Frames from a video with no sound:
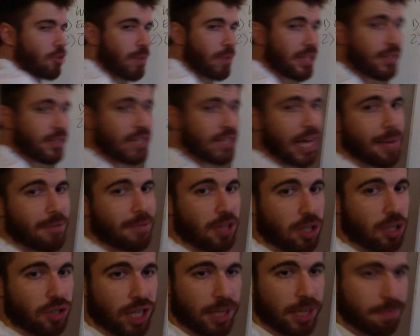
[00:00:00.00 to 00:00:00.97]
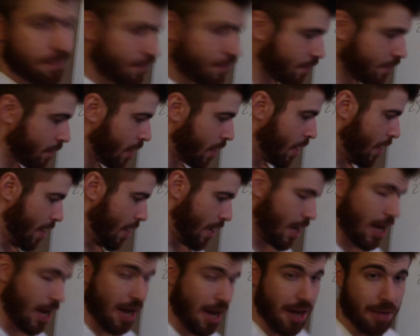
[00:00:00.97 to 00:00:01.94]
much time in the gym,
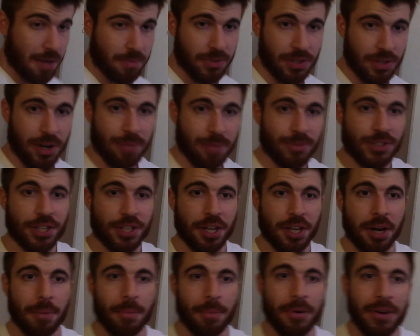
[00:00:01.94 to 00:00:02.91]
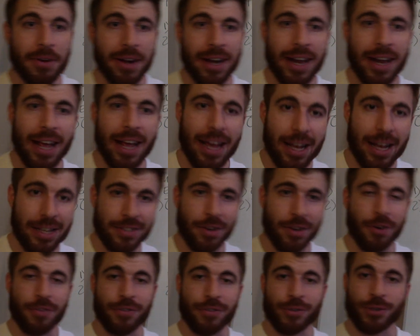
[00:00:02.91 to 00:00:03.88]
um, so I'm just gonna put it as
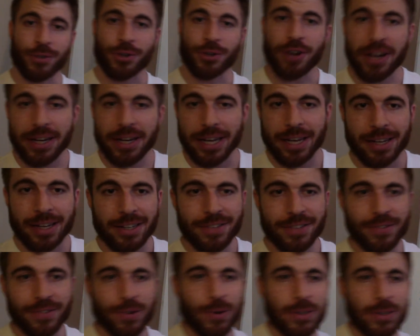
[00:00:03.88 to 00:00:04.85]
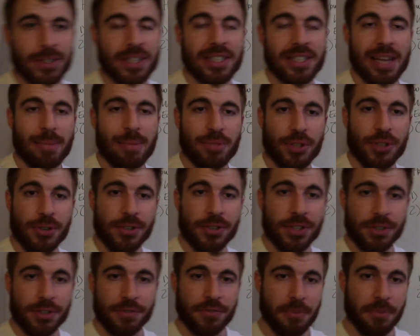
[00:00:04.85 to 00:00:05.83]
overtraining, of course, because I'm sure
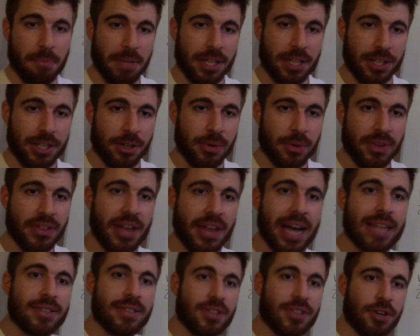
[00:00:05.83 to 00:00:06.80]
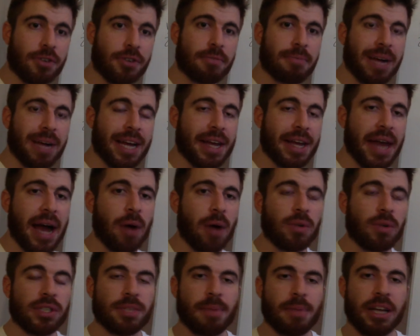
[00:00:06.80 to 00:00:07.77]
you're familiar with that term by
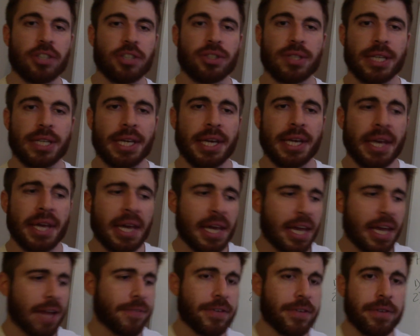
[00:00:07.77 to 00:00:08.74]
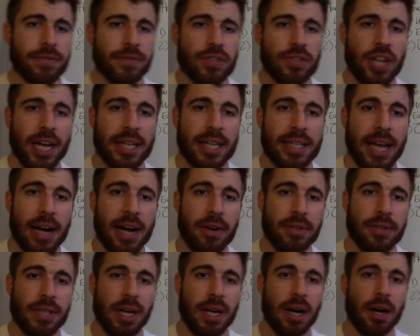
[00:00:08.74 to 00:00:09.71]
now, especially if you've checked
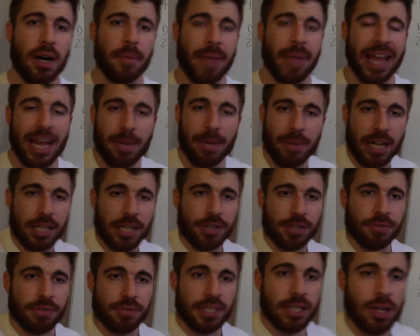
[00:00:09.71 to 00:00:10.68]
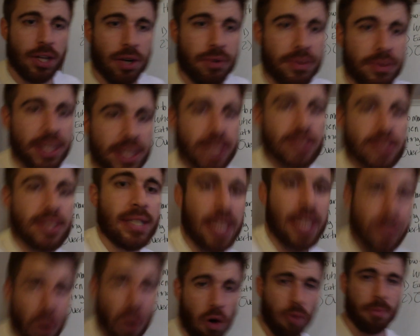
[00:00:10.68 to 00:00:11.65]
out um, Anabolic Reload that
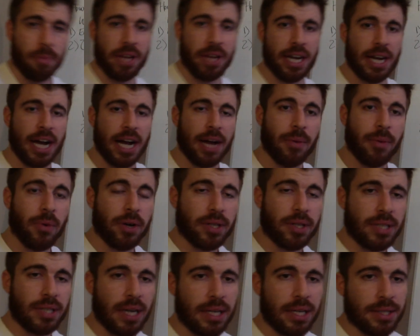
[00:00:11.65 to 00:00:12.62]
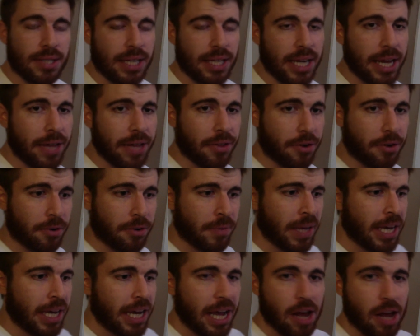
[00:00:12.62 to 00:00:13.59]
Steve Holman and I worked on together,
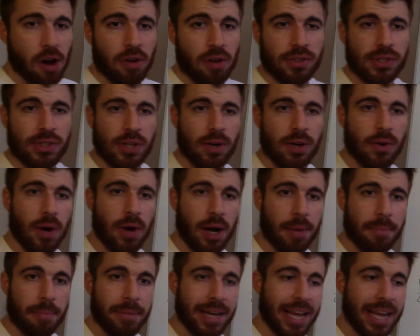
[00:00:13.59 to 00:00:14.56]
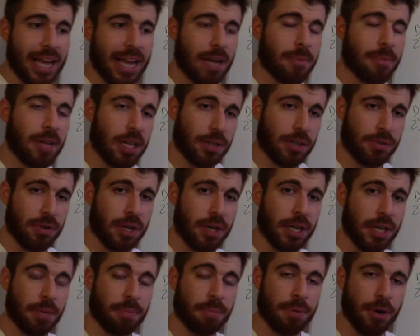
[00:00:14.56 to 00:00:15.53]
and also um, my Anabolic
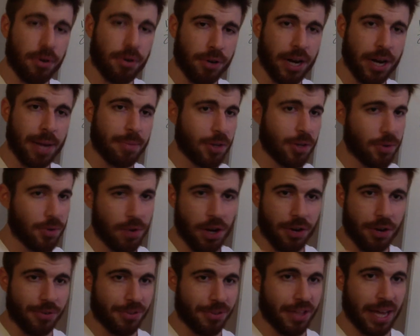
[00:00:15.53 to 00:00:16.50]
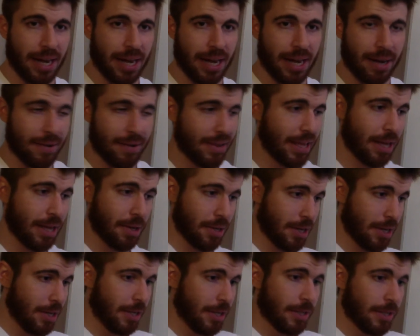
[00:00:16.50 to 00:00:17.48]
Running program. You know that that
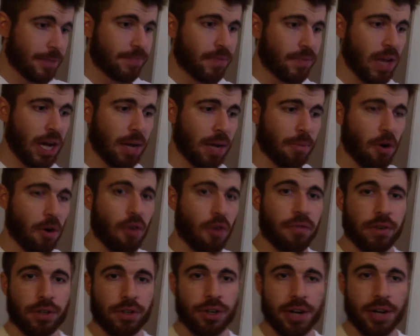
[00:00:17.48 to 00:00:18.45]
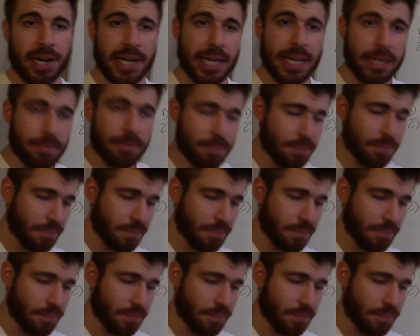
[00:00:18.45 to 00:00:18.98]
um, overtraining,